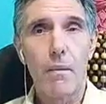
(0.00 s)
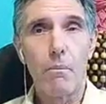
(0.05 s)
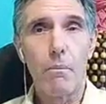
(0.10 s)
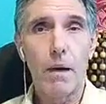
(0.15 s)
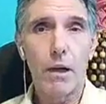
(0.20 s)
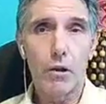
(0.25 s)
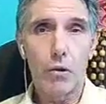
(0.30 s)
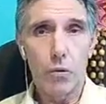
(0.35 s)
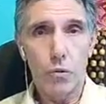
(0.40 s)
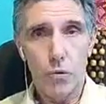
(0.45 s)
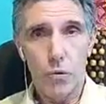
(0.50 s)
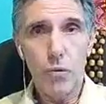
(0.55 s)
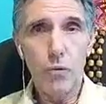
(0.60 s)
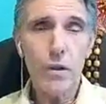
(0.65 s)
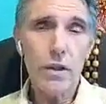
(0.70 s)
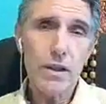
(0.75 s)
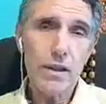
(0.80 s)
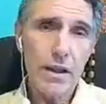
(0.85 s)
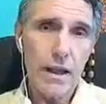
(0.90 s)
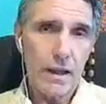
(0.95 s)
But to do
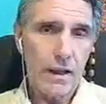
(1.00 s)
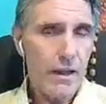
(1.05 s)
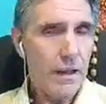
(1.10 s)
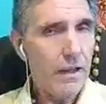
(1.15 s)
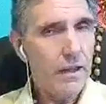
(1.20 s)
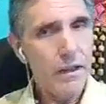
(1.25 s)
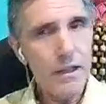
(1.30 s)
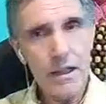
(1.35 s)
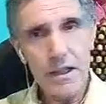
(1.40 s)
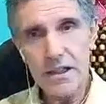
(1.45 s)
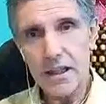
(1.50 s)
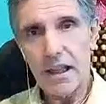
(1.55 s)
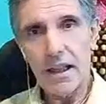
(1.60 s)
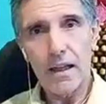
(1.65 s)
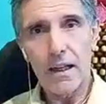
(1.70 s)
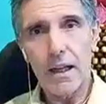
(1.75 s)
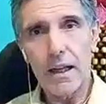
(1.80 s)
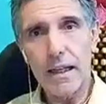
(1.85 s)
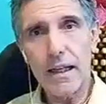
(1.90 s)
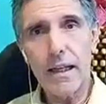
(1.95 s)
this, it needs
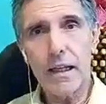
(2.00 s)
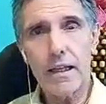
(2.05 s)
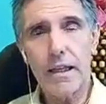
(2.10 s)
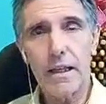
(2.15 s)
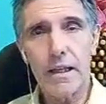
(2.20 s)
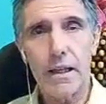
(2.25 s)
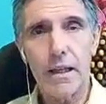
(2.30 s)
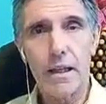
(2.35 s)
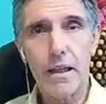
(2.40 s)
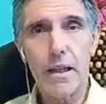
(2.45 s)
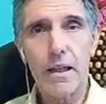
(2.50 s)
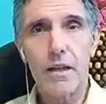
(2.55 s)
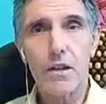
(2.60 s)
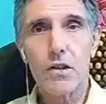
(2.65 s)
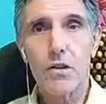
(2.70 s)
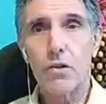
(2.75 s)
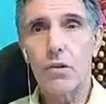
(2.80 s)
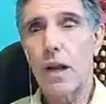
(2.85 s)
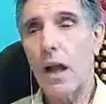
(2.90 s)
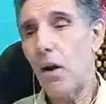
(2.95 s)
alkalinity.
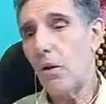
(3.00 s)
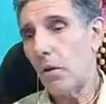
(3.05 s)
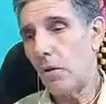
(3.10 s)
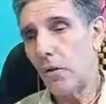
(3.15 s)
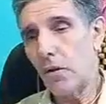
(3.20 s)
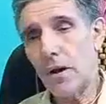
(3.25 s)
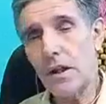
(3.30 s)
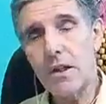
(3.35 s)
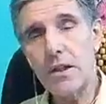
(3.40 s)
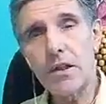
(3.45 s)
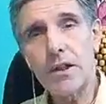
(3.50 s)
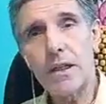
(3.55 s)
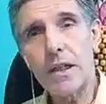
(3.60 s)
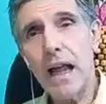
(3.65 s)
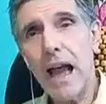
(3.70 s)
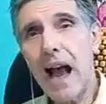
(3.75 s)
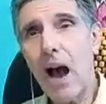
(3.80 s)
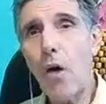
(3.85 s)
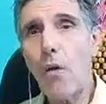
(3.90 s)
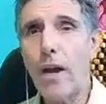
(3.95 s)
So now you can
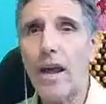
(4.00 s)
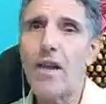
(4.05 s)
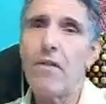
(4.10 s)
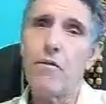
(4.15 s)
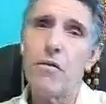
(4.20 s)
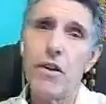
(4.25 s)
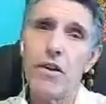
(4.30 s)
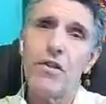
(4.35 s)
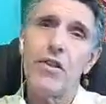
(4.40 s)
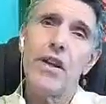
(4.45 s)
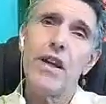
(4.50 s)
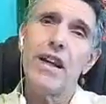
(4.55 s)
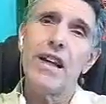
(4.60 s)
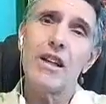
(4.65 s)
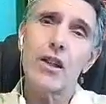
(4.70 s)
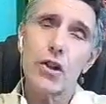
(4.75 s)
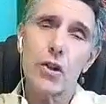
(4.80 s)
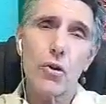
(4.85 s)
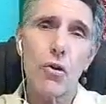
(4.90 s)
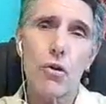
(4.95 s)
see how everything
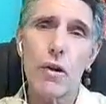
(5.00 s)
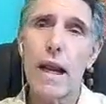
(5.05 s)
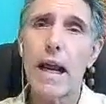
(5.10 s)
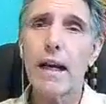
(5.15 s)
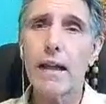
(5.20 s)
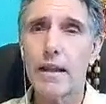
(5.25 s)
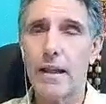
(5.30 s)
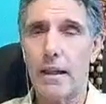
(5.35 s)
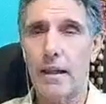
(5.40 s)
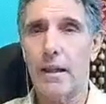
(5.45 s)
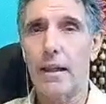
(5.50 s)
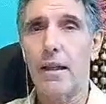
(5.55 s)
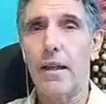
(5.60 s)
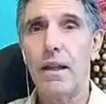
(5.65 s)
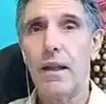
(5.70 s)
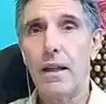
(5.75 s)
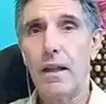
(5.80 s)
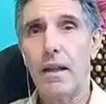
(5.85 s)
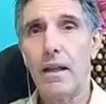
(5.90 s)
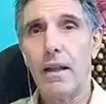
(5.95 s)
is connected.
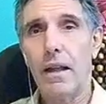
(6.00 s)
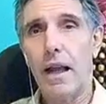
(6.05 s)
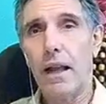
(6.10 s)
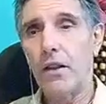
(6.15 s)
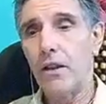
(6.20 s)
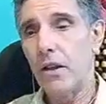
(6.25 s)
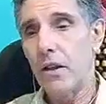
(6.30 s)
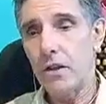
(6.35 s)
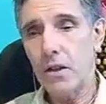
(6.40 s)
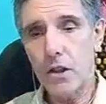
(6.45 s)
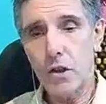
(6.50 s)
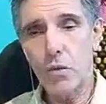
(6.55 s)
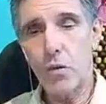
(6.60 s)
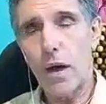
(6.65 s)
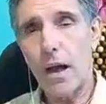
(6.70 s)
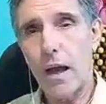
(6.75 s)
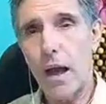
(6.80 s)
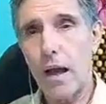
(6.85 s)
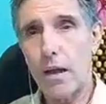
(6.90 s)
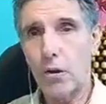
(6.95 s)
And this is
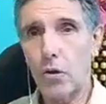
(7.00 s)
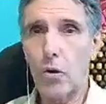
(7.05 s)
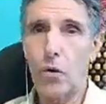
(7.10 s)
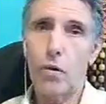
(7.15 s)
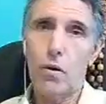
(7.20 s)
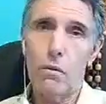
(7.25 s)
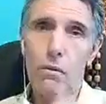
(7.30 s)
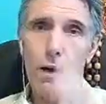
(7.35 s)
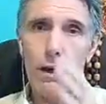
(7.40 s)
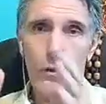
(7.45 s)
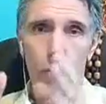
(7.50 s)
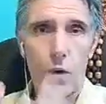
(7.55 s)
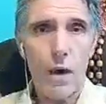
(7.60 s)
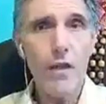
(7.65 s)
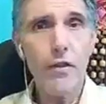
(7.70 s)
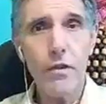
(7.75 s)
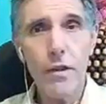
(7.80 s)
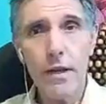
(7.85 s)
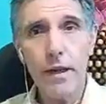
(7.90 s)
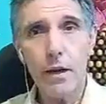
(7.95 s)
why I talk about
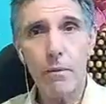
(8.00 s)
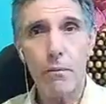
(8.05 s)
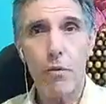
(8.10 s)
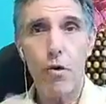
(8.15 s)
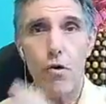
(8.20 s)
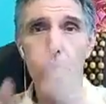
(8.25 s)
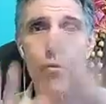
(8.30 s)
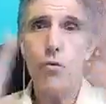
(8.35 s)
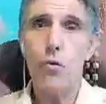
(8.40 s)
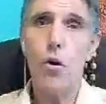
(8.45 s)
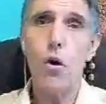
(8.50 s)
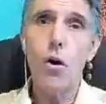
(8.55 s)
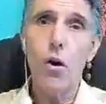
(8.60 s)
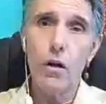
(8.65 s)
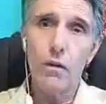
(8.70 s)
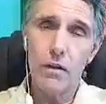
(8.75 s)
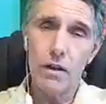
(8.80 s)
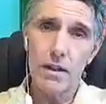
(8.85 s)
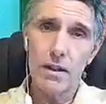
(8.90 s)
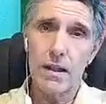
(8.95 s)
one thing and
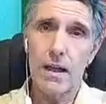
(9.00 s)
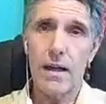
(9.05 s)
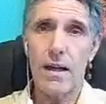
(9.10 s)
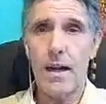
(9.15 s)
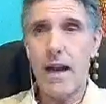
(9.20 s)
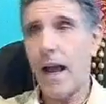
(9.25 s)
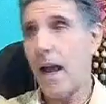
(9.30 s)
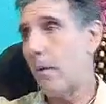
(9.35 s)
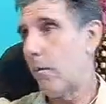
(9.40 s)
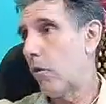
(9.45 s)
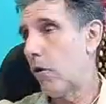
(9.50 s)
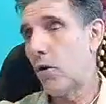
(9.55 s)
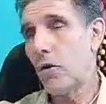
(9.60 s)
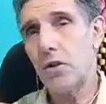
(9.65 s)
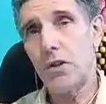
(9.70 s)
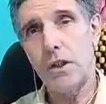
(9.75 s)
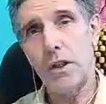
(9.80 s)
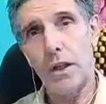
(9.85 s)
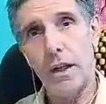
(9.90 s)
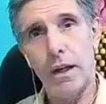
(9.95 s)
all of a sudden I'm
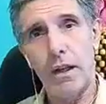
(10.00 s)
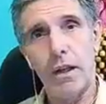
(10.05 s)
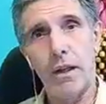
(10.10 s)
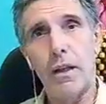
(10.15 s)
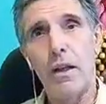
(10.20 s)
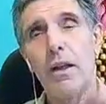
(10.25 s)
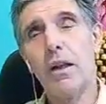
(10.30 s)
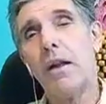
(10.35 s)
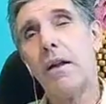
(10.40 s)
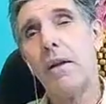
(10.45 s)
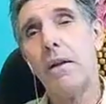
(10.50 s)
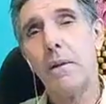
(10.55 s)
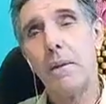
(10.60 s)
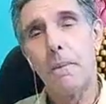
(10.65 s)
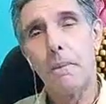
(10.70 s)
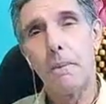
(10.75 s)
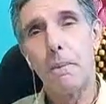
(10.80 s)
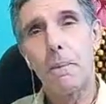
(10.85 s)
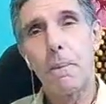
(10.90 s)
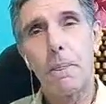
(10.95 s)
lost in
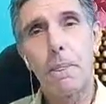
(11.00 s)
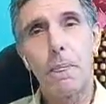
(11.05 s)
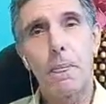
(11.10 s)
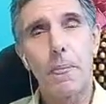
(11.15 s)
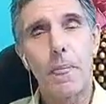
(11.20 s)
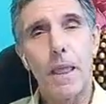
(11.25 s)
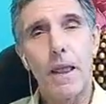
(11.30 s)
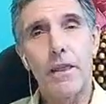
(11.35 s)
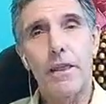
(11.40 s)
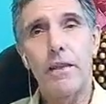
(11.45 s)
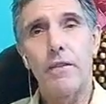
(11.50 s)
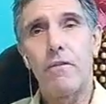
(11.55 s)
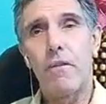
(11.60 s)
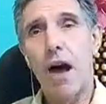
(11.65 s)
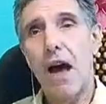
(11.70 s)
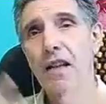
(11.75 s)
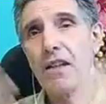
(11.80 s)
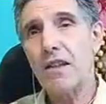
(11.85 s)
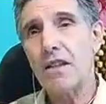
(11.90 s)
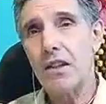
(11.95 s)
the
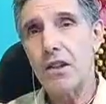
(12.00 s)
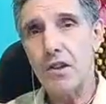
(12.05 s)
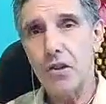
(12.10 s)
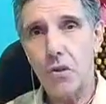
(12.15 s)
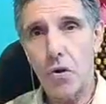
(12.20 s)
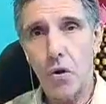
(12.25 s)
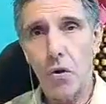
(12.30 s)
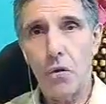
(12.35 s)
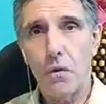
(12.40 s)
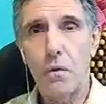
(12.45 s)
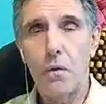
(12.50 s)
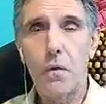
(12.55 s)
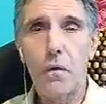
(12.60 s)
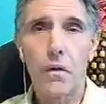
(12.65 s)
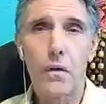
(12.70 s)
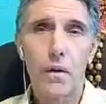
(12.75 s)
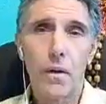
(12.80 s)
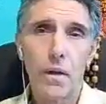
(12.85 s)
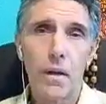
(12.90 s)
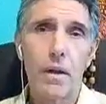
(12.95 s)
vastness of
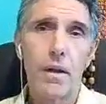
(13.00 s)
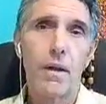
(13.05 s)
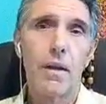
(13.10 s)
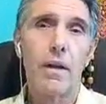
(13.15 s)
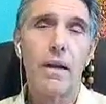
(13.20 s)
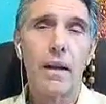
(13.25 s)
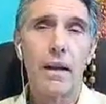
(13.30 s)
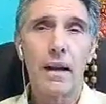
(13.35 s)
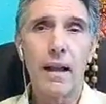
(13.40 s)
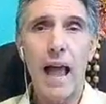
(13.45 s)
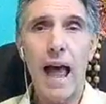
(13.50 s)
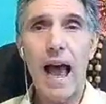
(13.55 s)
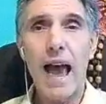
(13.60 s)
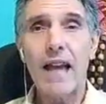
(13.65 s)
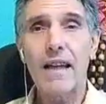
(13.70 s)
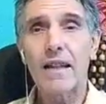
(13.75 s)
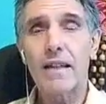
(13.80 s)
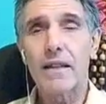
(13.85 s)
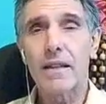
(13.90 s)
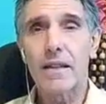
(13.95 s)

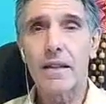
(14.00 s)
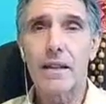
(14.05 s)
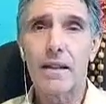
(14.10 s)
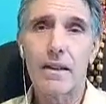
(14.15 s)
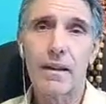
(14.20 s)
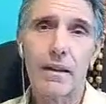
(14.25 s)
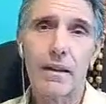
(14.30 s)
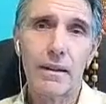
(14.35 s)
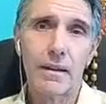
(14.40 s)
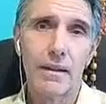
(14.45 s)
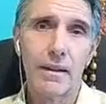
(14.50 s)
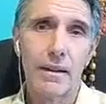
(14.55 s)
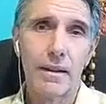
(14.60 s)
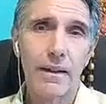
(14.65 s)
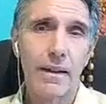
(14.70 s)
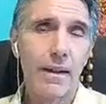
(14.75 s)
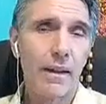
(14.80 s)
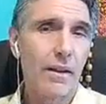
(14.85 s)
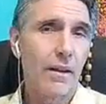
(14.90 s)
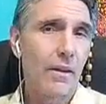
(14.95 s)
lies
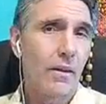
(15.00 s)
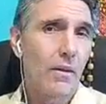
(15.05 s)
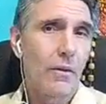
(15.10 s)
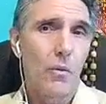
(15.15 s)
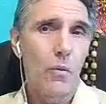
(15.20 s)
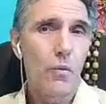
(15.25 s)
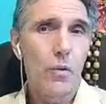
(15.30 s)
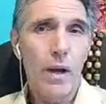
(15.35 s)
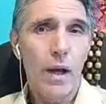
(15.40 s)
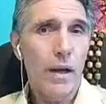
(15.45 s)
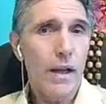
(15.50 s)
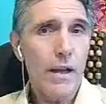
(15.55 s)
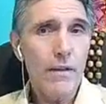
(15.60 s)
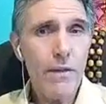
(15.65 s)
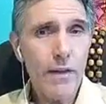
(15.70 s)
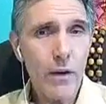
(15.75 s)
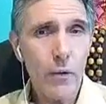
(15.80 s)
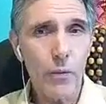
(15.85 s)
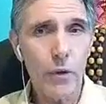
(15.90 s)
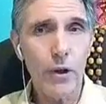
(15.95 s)
that we are
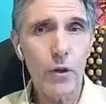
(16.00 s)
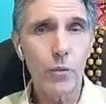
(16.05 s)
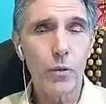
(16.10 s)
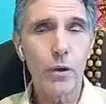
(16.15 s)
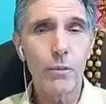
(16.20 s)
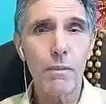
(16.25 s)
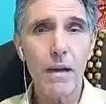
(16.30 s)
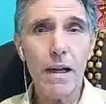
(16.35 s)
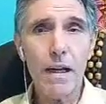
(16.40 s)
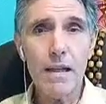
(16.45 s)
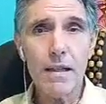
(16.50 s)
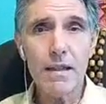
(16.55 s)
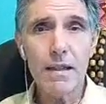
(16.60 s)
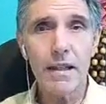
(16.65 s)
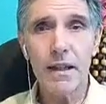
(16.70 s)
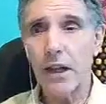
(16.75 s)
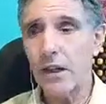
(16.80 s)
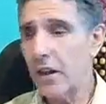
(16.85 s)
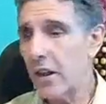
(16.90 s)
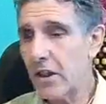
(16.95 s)
living with
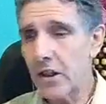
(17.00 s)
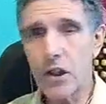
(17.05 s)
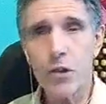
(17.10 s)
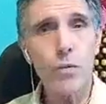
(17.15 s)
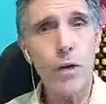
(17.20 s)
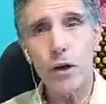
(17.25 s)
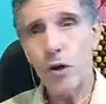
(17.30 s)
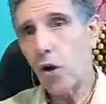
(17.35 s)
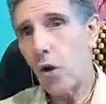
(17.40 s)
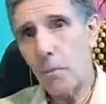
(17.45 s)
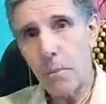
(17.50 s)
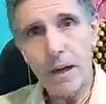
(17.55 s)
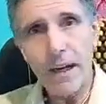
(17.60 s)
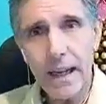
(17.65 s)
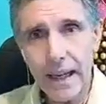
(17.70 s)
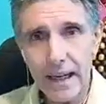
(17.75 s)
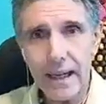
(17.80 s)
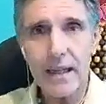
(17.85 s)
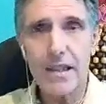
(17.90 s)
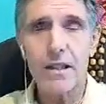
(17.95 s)
medicine. And this is why
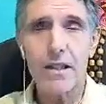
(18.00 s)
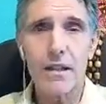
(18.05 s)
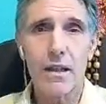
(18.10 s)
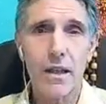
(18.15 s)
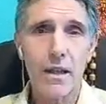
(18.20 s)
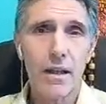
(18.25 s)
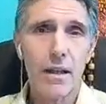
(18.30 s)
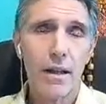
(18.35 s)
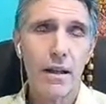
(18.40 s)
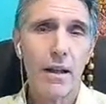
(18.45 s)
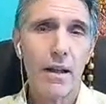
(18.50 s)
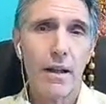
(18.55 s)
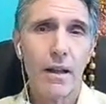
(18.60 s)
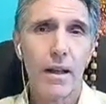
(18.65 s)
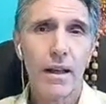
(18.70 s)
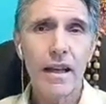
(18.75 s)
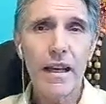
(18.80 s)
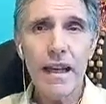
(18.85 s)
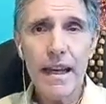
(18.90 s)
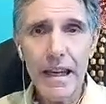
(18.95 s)
nobody gets
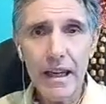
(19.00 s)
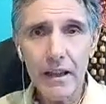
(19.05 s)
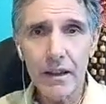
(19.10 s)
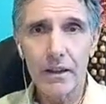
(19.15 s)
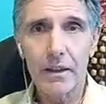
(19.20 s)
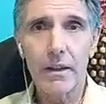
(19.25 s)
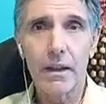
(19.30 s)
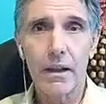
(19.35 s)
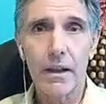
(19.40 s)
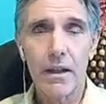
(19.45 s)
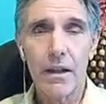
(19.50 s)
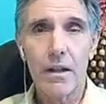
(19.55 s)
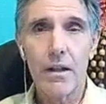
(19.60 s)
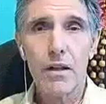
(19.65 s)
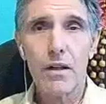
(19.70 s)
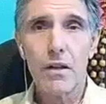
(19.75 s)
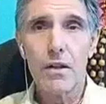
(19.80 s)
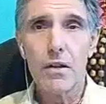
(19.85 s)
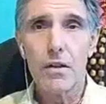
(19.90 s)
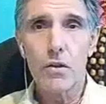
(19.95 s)
healed.
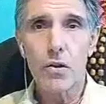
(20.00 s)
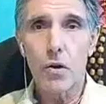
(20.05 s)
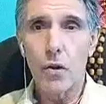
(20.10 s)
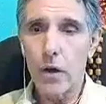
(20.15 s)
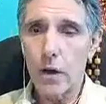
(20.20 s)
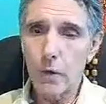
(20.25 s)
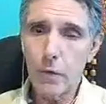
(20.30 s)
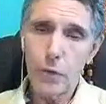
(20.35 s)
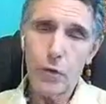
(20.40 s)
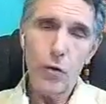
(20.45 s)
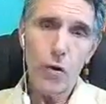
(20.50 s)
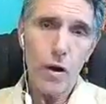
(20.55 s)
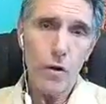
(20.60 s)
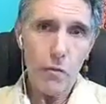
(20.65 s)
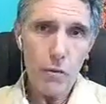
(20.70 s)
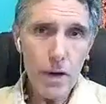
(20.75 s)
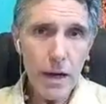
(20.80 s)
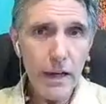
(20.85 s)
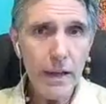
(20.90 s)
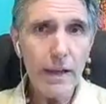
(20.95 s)
So if you
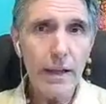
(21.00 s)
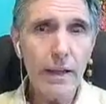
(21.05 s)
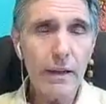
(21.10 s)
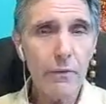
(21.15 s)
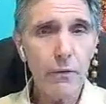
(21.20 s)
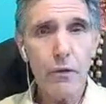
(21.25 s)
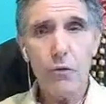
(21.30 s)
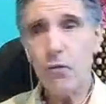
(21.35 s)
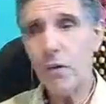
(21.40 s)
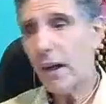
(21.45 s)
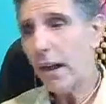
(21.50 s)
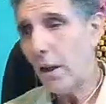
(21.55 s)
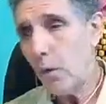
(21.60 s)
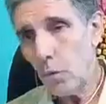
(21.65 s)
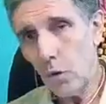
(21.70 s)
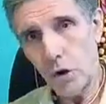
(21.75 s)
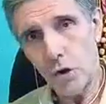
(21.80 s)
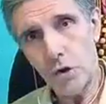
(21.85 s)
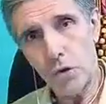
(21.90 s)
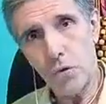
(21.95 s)
really
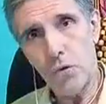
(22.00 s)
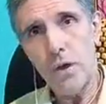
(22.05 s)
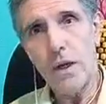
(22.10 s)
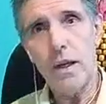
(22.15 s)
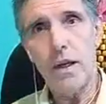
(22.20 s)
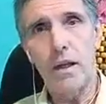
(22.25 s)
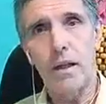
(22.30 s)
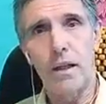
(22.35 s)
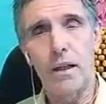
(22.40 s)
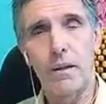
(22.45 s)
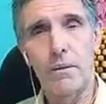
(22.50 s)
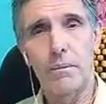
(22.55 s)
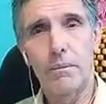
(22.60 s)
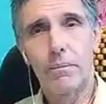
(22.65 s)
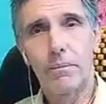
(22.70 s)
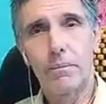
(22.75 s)
want to heal,